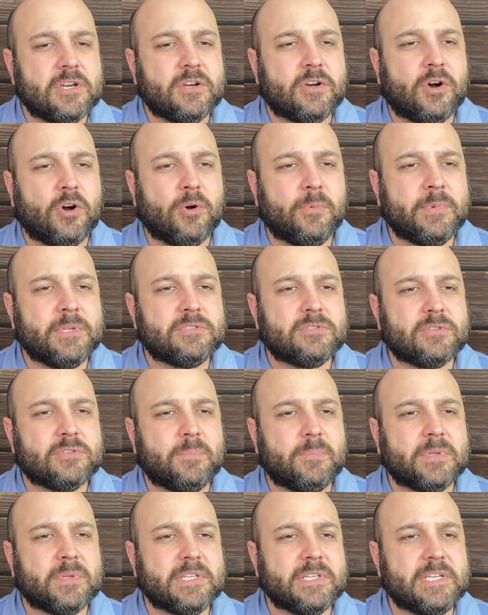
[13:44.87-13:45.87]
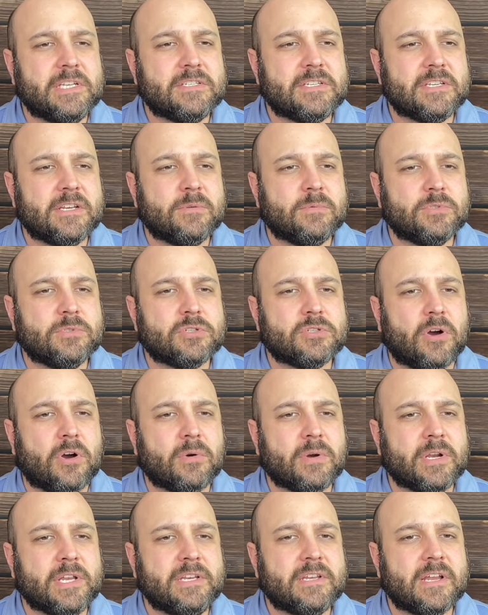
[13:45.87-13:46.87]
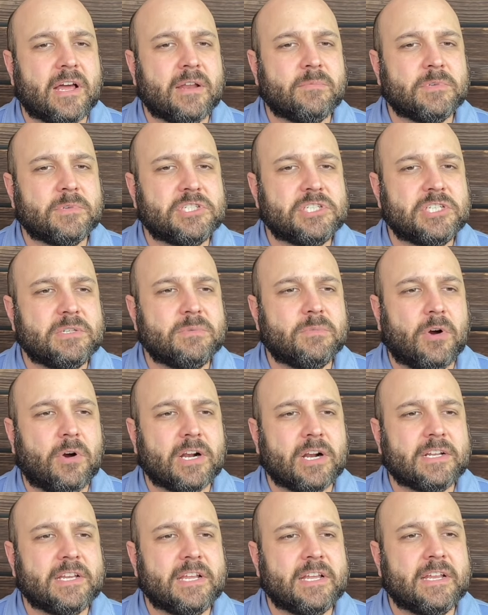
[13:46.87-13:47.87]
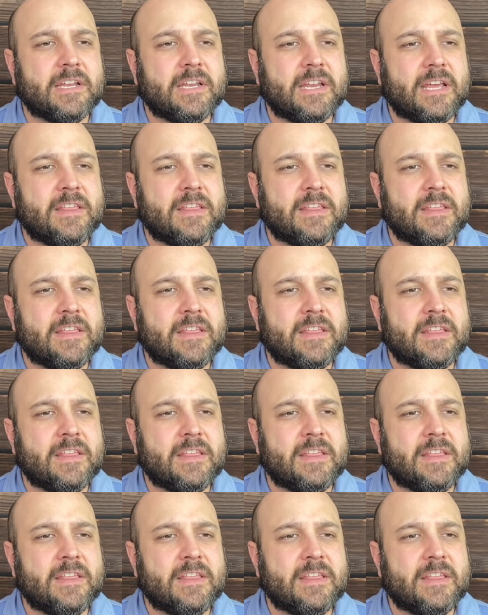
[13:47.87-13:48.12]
Coleman told police it was already done when she walked in,